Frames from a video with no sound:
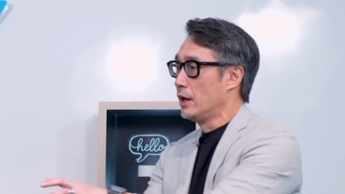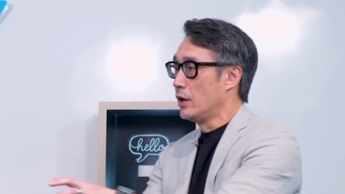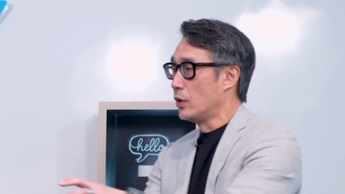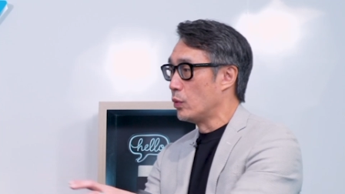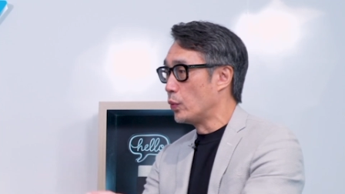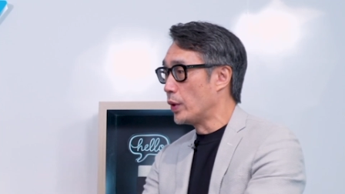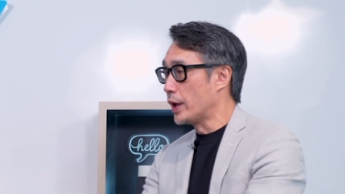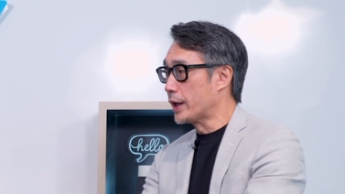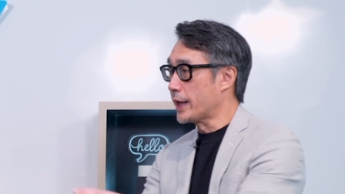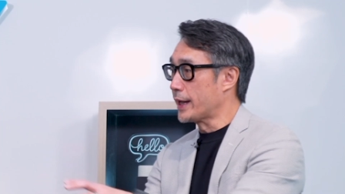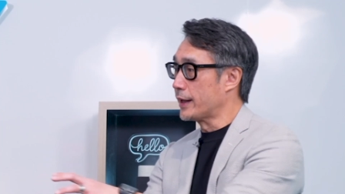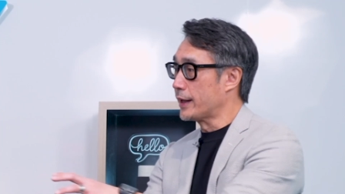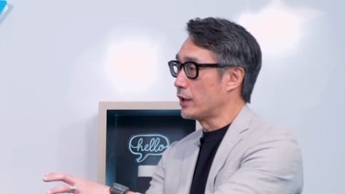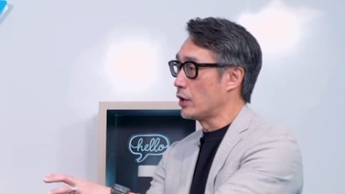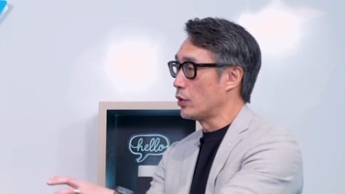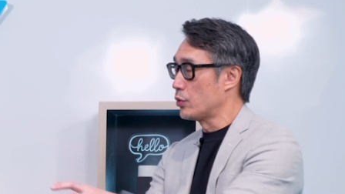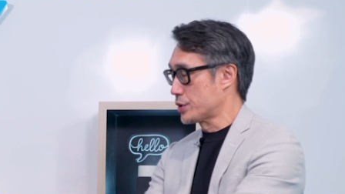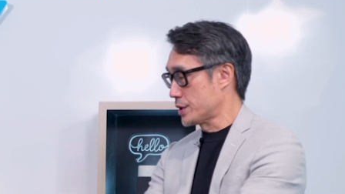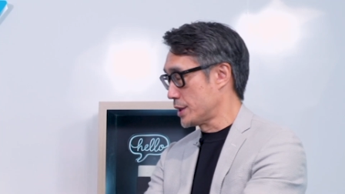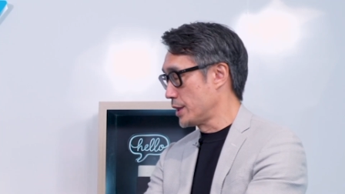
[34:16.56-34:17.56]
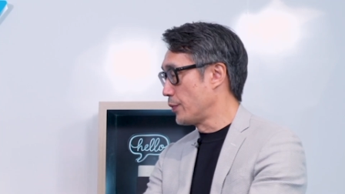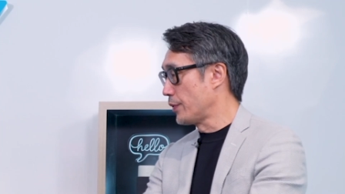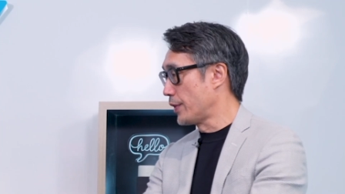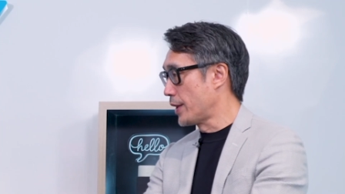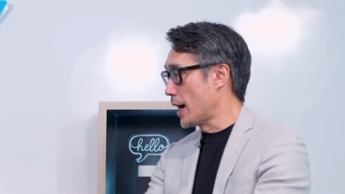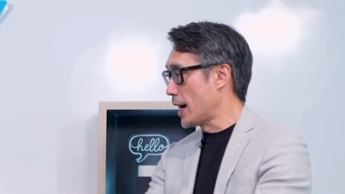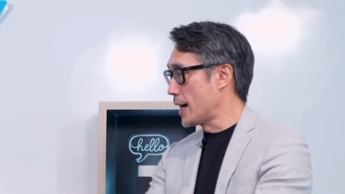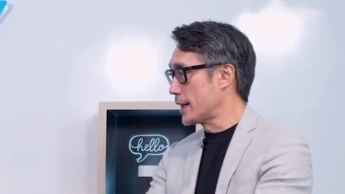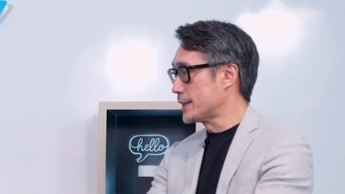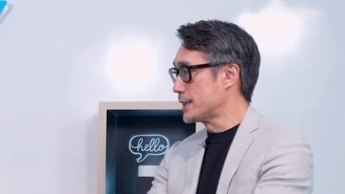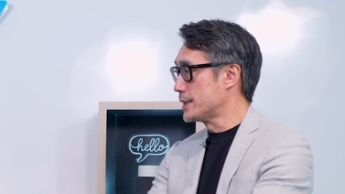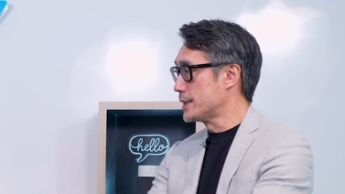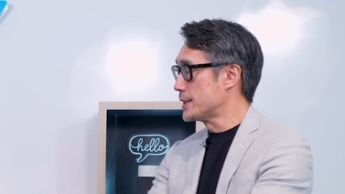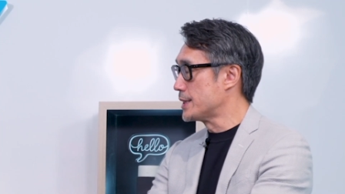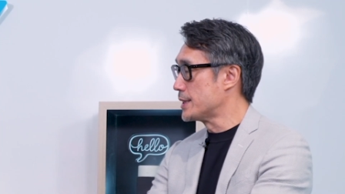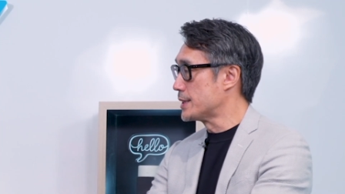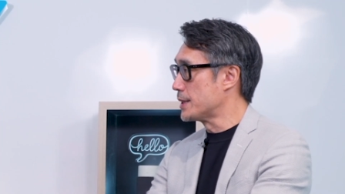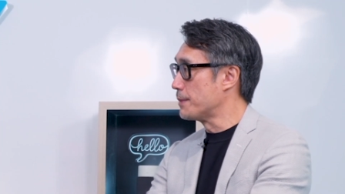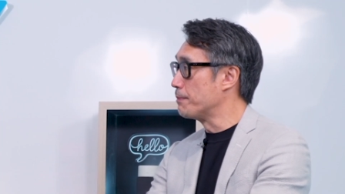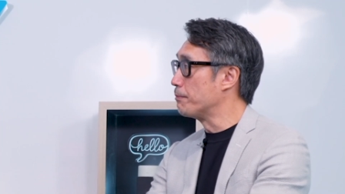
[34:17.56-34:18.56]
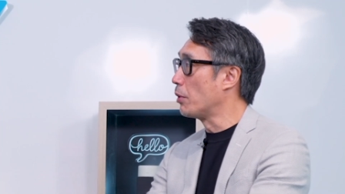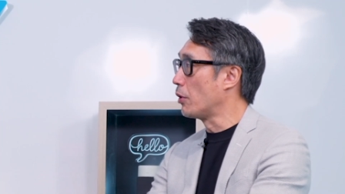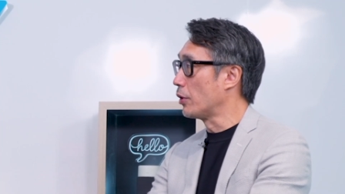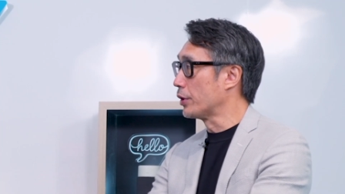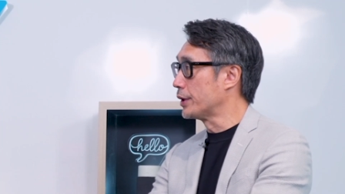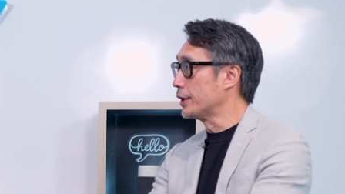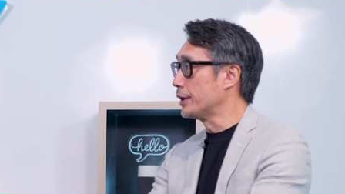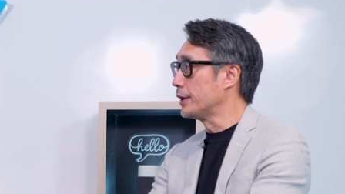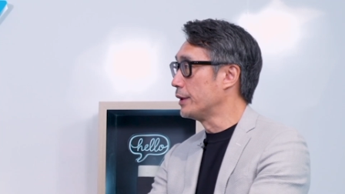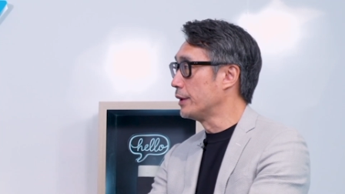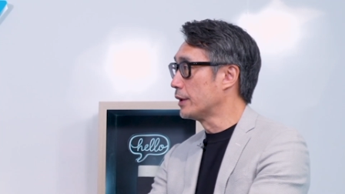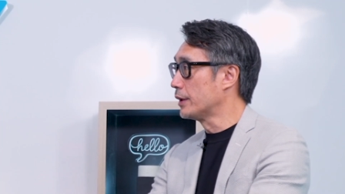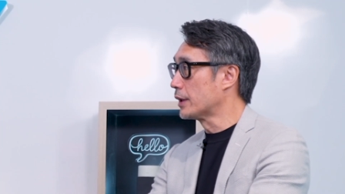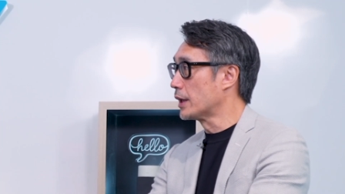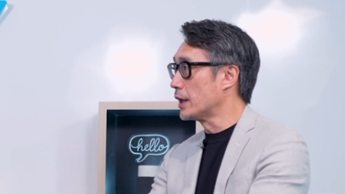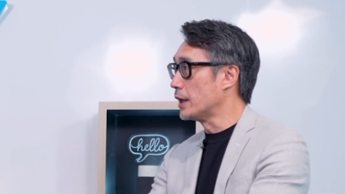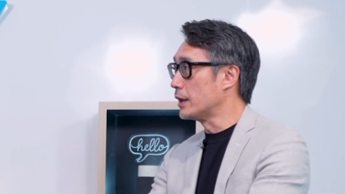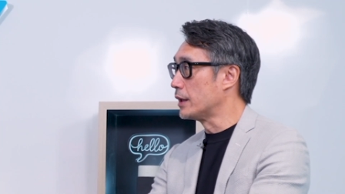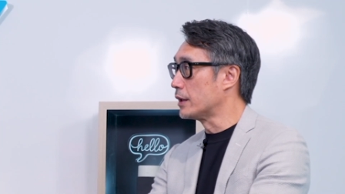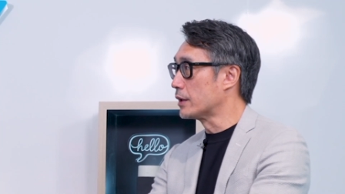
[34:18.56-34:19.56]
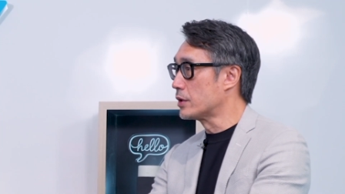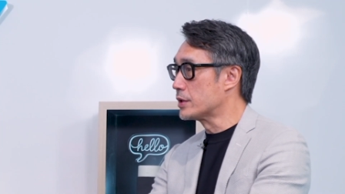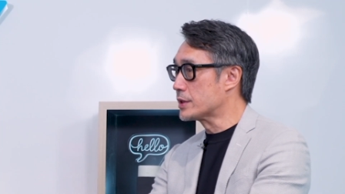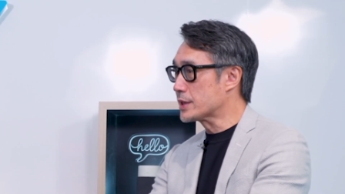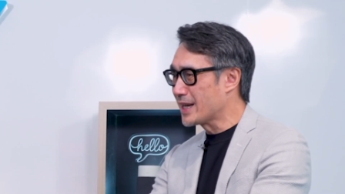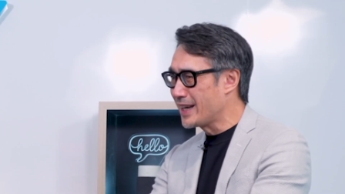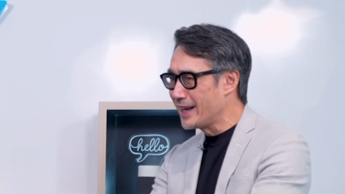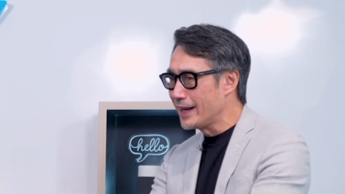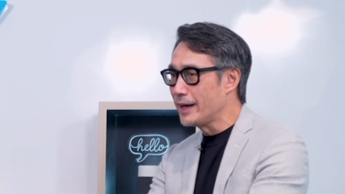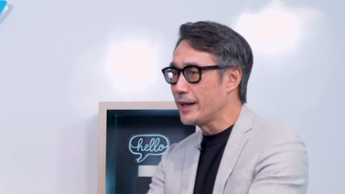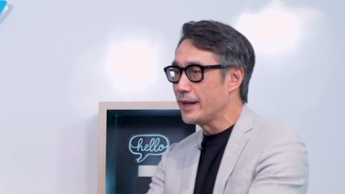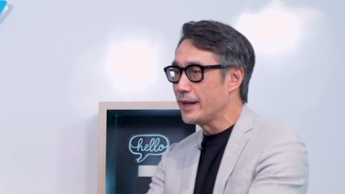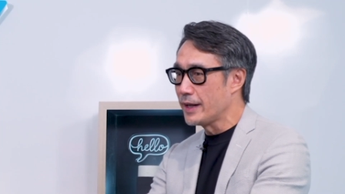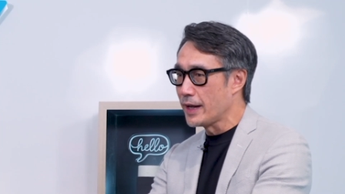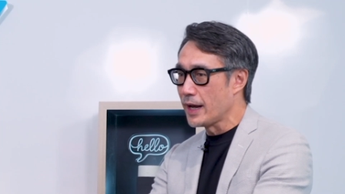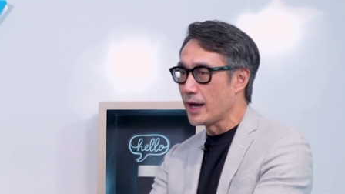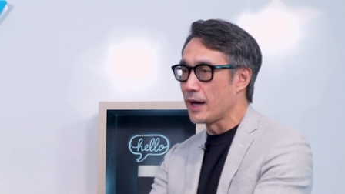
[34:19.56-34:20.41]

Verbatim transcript: Working closely with the artist is important because uh, mm-hmm. uh, clearly, yeah,